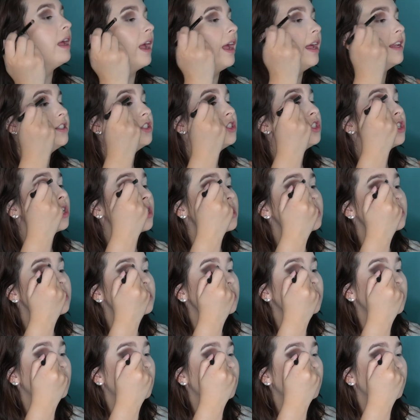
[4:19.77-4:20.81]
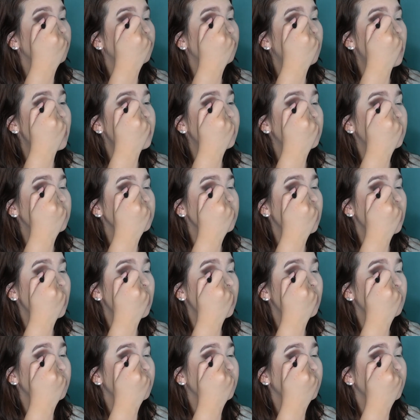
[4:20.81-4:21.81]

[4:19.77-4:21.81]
and just right on top.